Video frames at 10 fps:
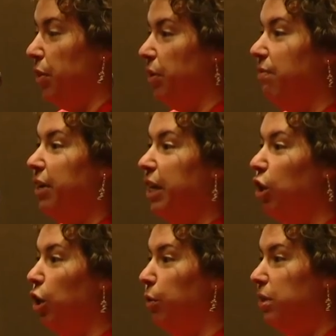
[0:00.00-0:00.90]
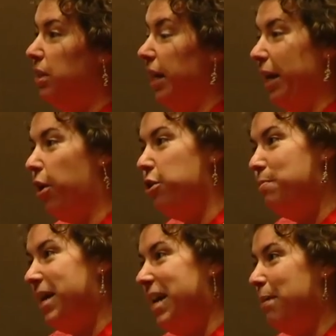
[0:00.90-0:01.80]
other on very close like are
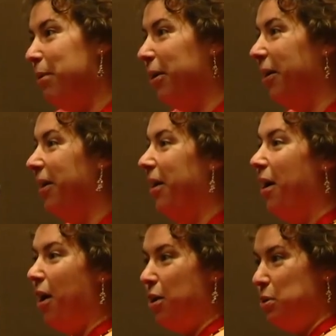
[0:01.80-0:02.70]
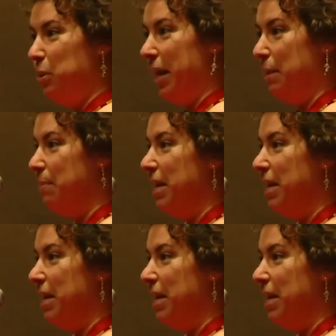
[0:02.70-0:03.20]
you my neighbor are you like